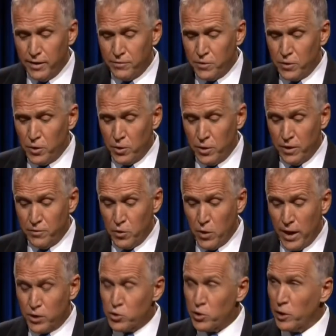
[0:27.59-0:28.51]
if you
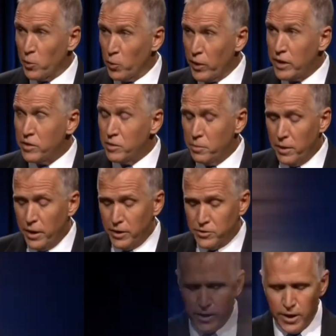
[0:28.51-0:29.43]
actually read the
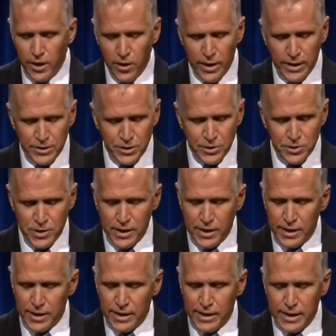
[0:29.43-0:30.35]
budget, you know, I just
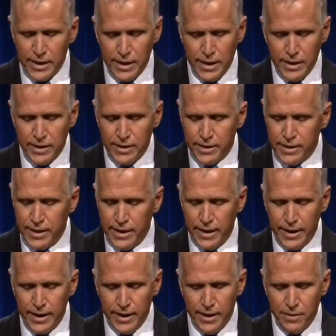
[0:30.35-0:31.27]
think again
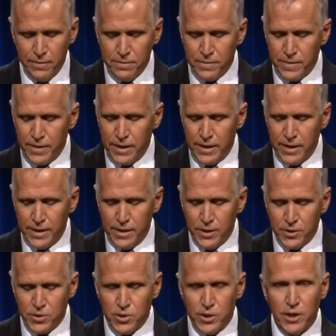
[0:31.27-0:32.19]
that
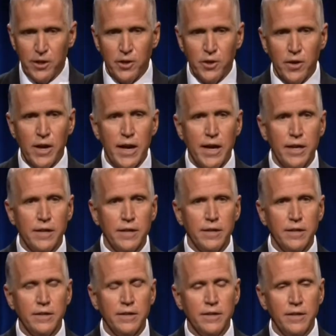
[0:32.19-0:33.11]
that Senator
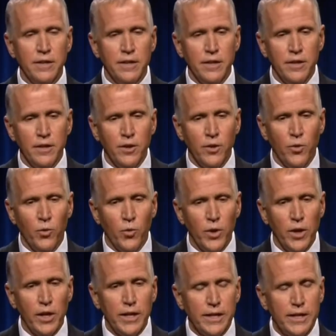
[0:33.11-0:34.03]
Hagan
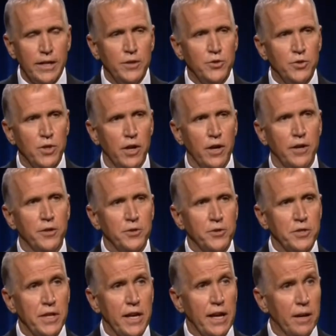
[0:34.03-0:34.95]
really needs to
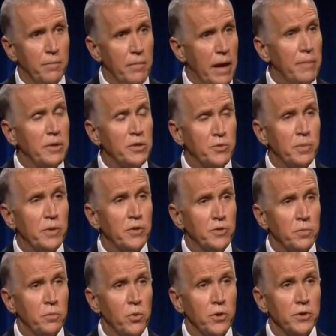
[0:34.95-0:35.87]
understand and maybe spend
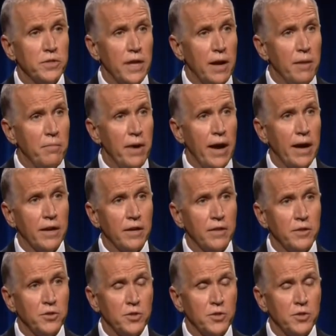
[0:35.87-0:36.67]
some more time back in the